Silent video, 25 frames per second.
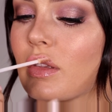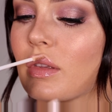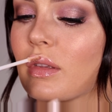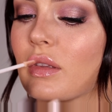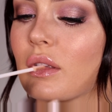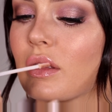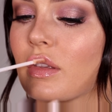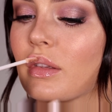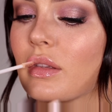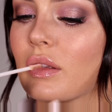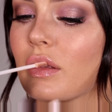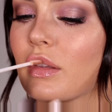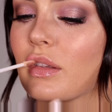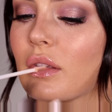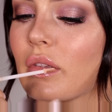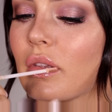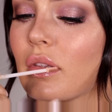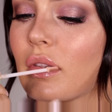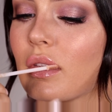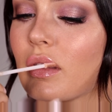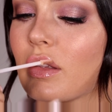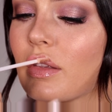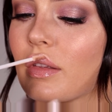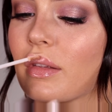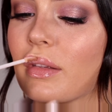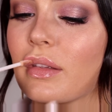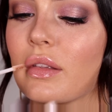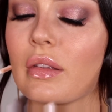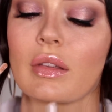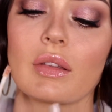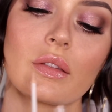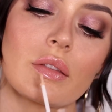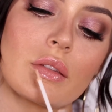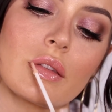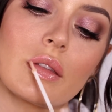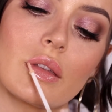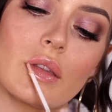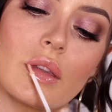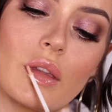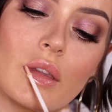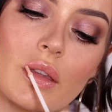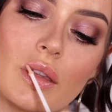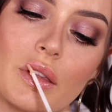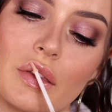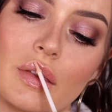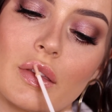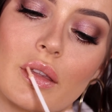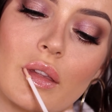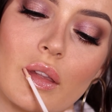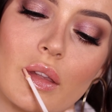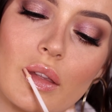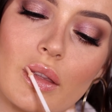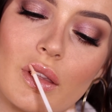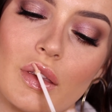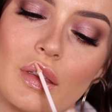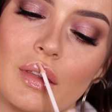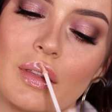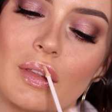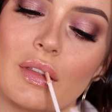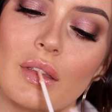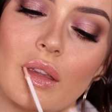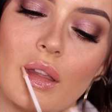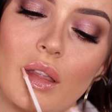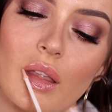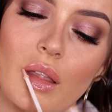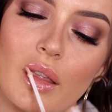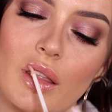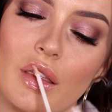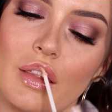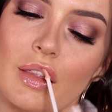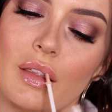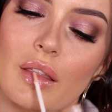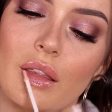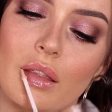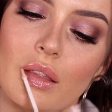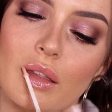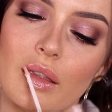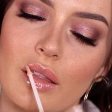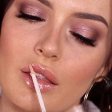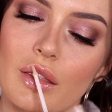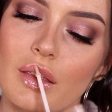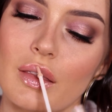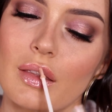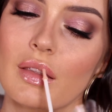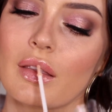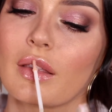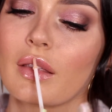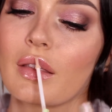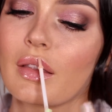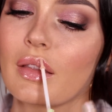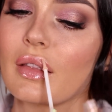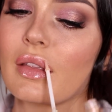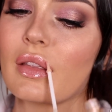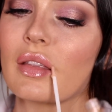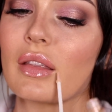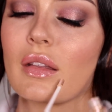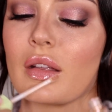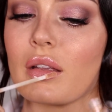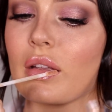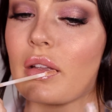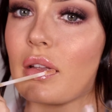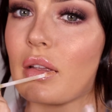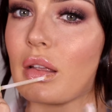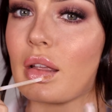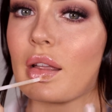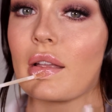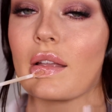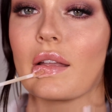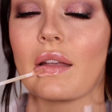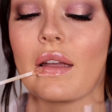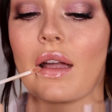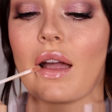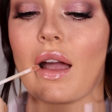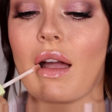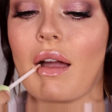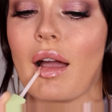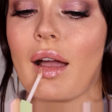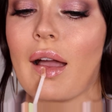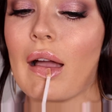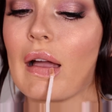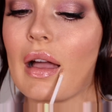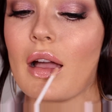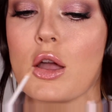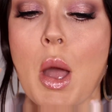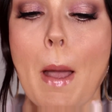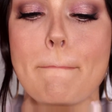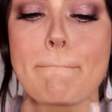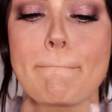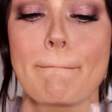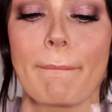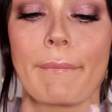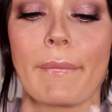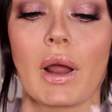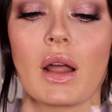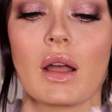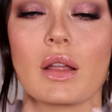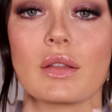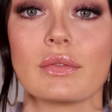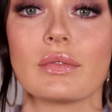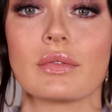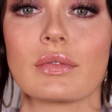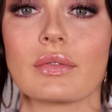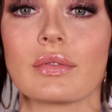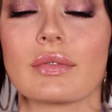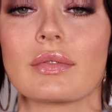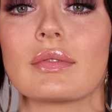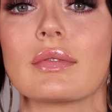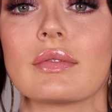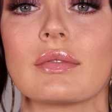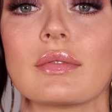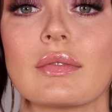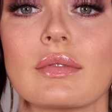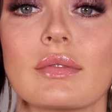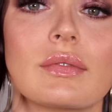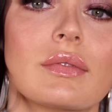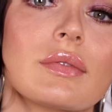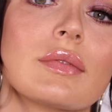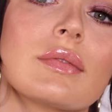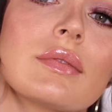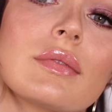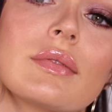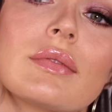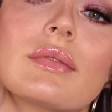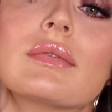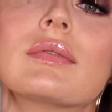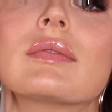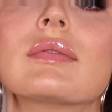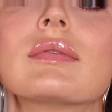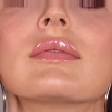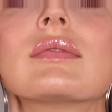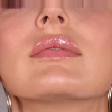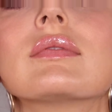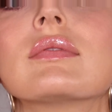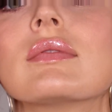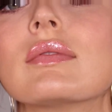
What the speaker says: it's more of a subtle glitter. It has really nice hydrating and smoothing properties. And the packaging is this